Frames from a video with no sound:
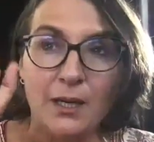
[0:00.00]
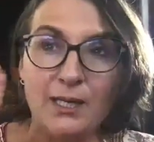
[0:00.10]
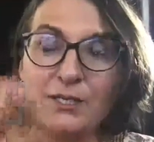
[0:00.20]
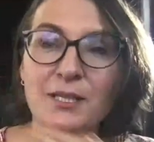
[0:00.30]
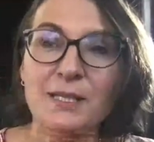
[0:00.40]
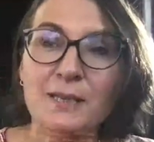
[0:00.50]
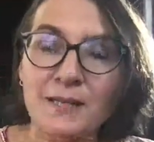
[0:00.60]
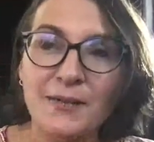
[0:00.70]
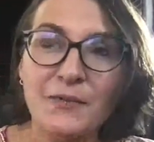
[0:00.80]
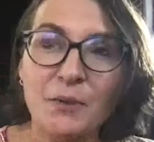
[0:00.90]
I just,
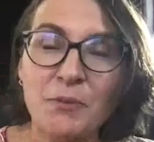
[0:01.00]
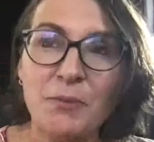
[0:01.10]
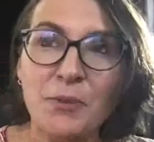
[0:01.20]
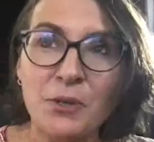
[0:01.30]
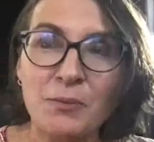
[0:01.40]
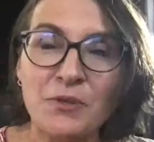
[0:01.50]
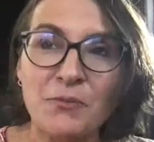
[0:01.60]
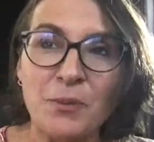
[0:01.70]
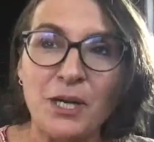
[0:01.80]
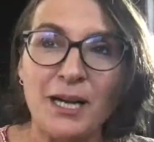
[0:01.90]
from the bottom
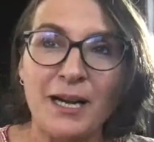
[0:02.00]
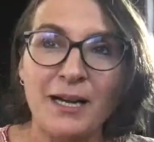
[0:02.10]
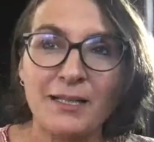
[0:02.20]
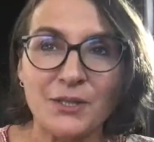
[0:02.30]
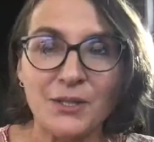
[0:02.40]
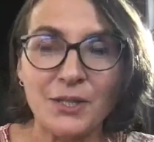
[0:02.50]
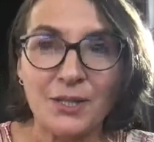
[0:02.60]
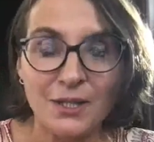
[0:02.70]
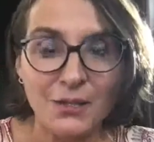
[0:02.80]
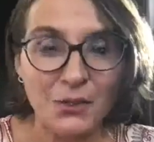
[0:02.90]
of my heart,
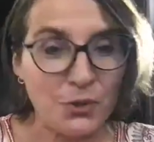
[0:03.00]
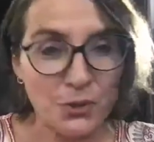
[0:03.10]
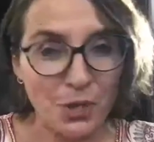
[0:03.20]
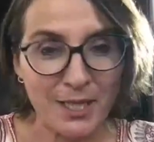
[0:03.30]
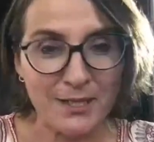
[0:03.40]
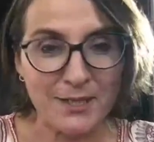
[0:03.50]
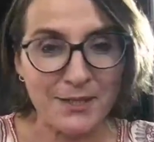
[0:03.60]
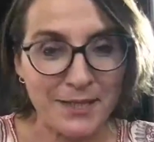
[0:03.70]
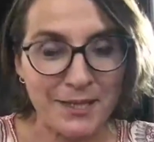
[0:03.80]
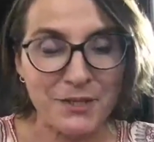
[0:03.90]
you guys are
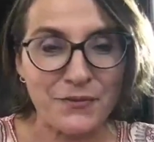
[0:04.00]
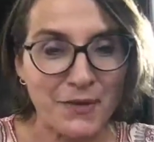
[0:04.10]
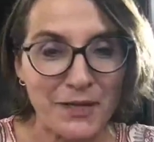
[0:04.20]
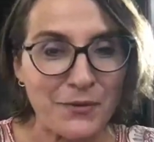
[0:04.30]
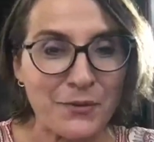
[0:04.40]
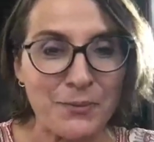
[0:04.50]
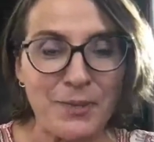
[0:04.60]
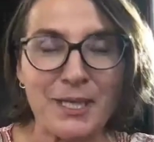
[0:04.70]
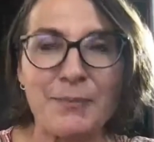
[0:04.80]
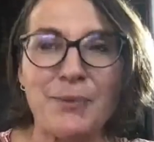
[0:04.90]
such faithful
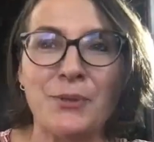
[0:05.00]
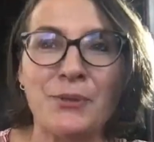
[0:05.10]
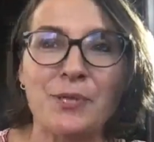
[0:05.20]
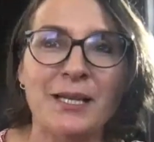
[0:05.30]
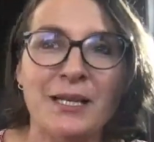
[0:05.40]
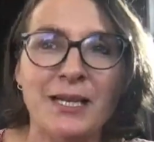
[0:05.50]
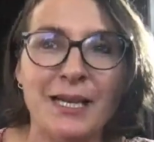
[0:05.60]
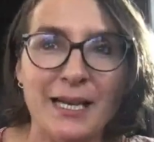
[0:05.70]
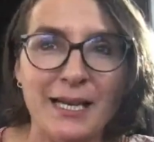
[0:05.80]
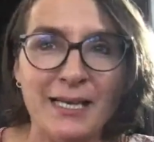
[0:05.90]
people.
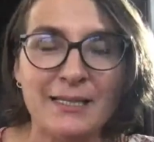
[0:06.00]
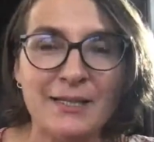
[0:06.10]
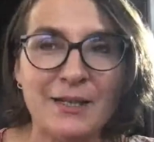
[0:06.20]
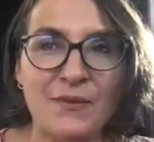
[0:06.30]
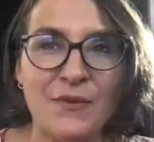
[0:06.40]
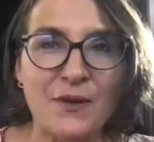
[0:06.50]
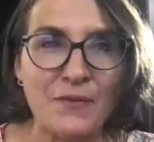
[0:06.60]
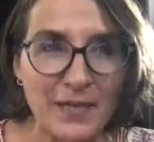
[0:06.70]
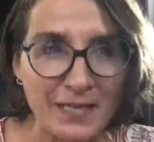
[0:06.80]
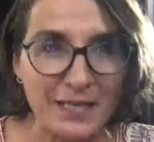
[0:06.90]
And if
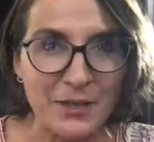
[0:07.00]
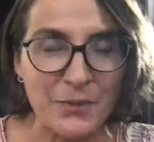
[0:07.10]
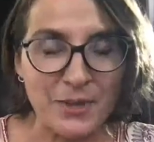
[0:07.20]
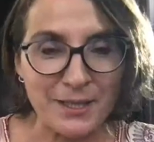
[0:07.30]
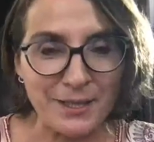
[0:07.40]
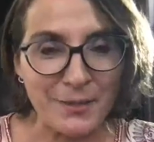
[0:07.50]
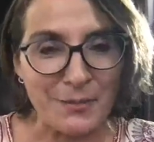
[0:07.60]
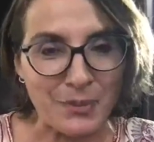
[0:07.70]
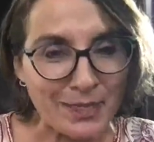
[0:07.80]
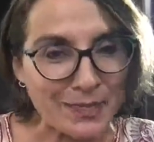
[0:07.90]
I've let anyone
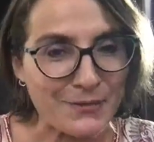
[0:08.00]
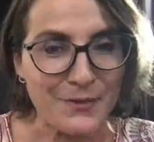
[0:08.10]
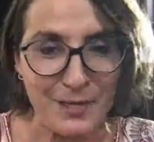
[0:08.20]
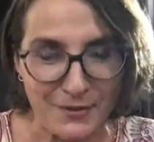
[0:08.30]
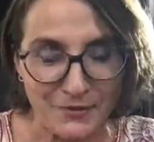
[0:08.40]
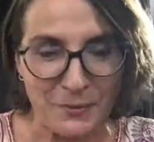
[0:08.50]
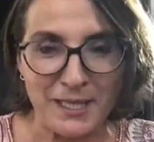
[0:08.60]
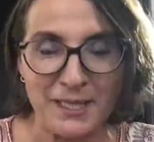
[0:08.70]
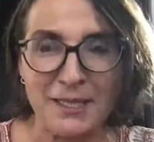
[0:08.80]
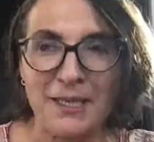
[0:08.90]
down, please forgive
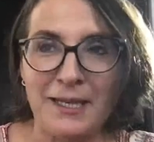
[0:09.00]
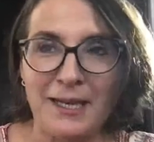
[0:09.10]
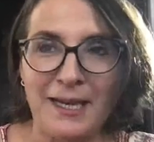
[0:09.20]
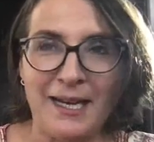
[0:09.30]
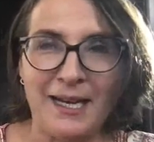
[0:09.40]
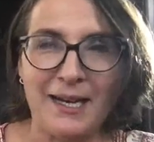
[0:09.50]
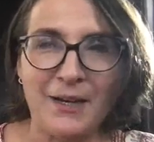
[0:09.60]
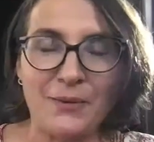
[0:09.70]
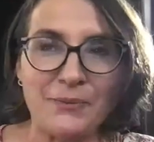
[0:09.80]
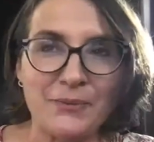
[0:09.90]
me.
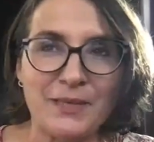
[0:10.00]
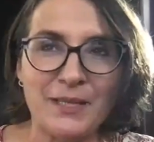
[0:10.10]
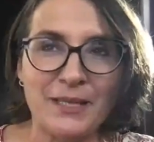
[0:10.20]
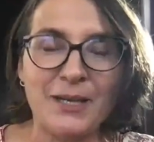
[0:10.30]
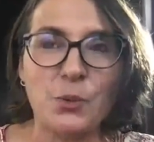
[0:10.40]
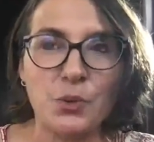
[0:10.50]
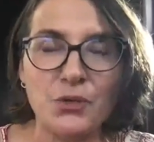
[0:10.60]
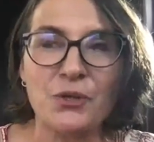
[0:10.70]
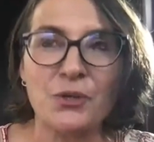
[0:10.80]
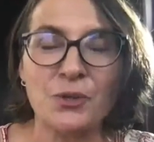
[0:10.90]
Yeah,
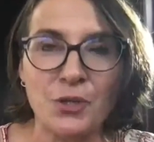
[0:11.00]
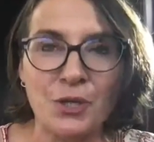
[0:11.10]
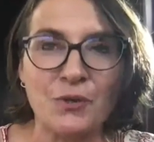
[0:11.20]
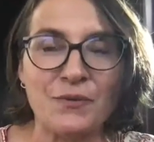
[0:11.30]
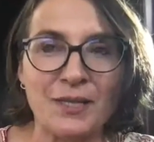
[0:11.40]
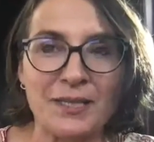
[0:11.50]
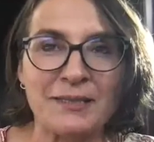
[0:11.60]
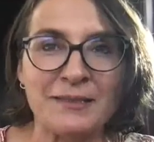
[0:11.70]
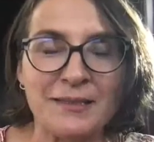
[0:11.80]
work took over,